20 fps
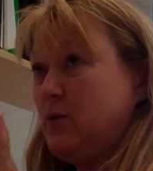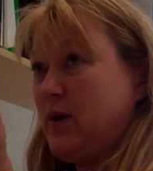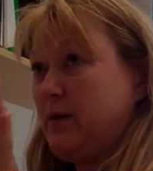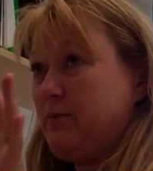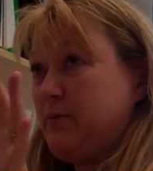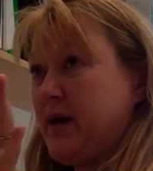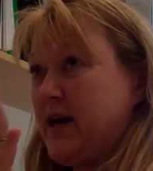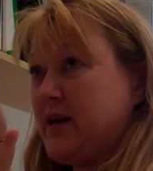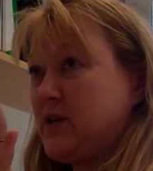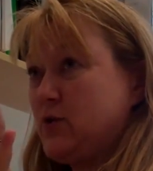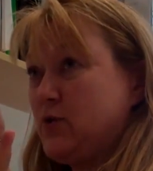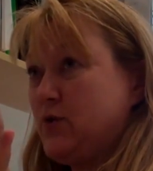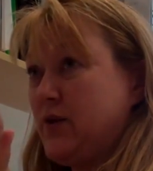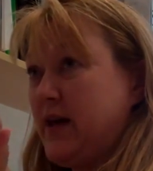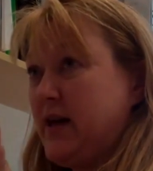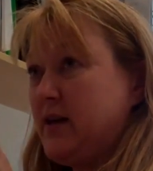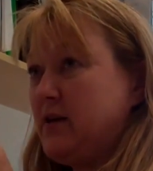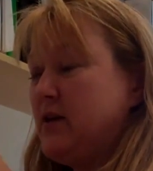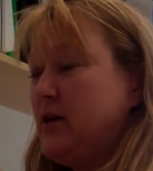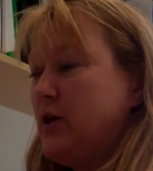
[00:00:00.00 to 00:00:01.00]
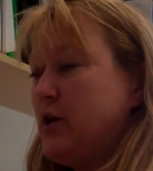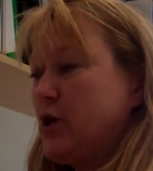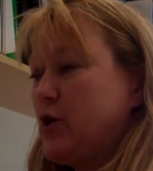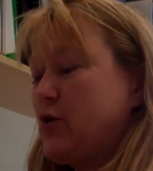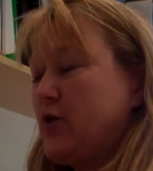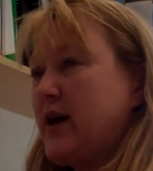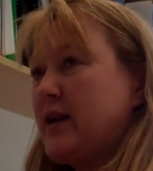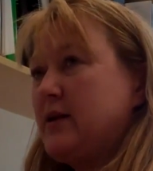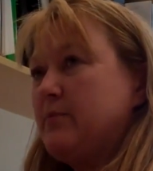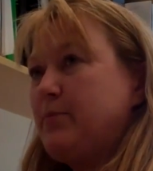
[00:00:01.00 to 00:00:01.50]
Unpacked all that,
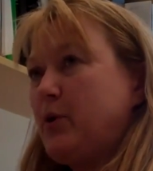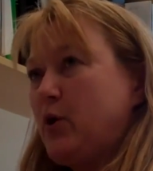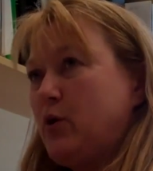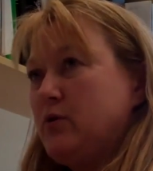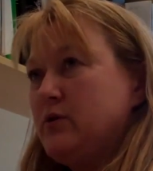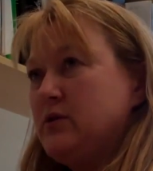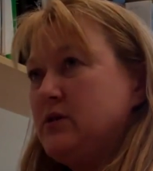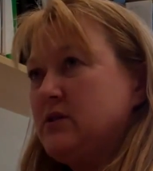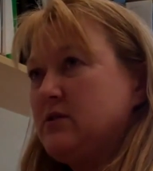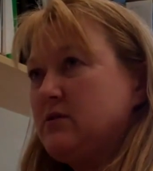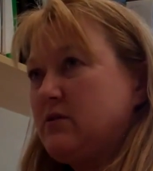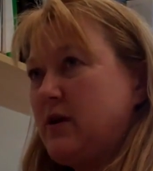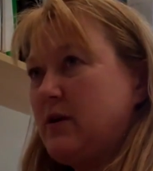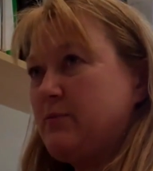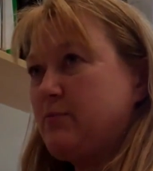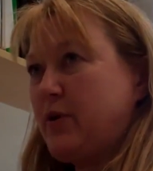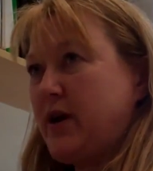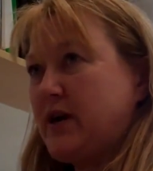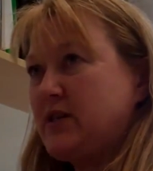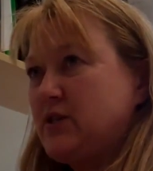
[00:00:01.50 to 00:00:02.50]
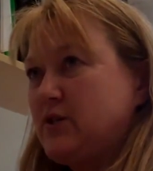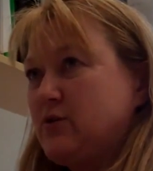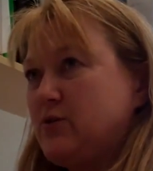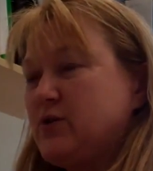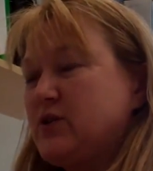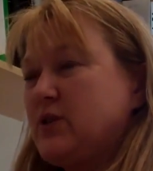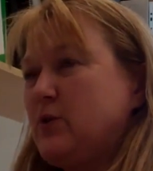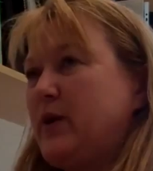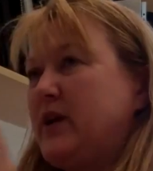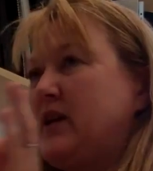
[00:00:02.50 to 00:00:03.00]
created pods around practical
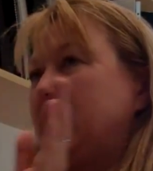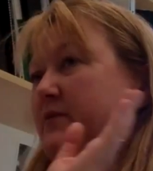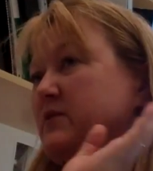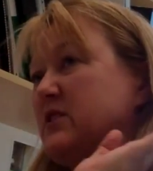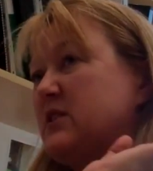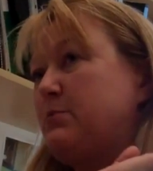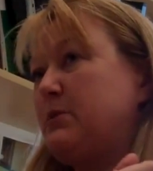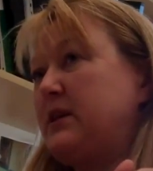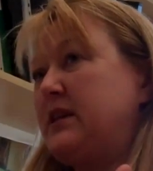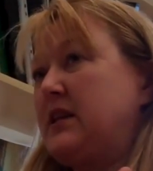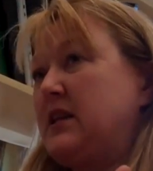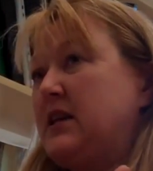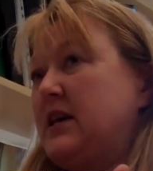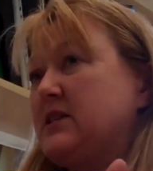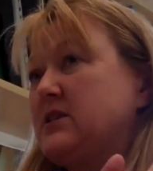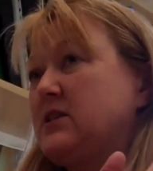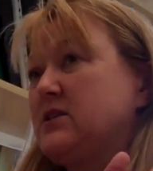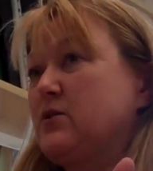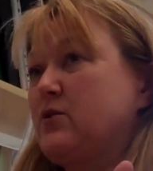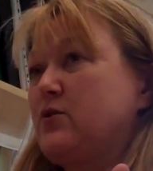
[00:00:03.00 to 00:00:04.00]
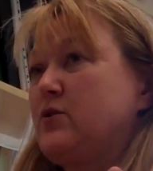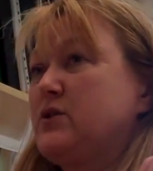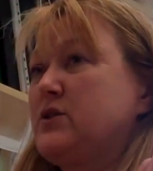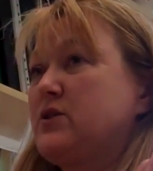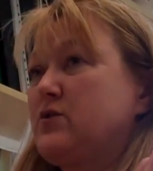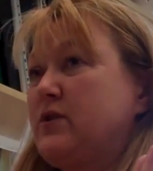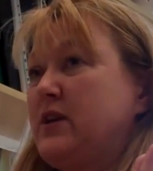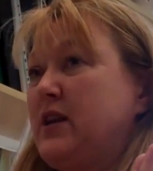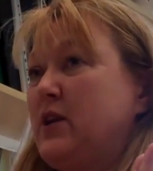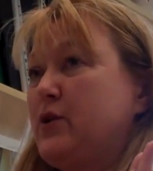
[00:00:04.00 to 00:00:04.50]
so we can have split classes
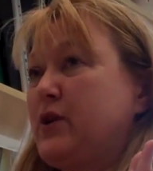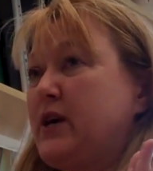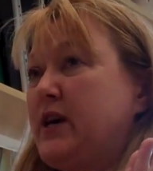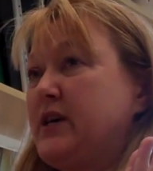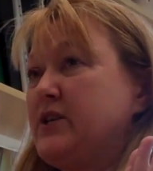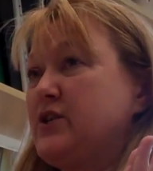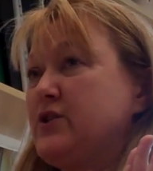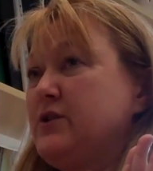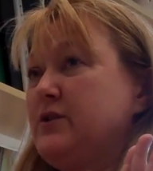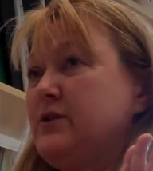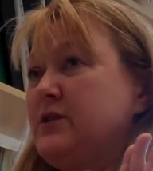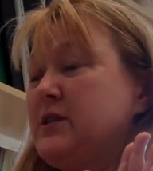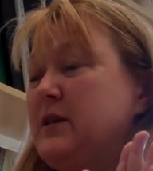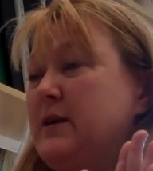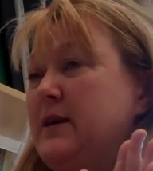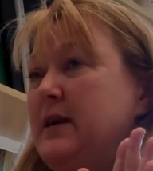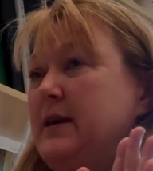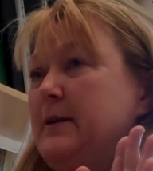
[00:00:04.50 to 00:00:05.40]
across 3 locations.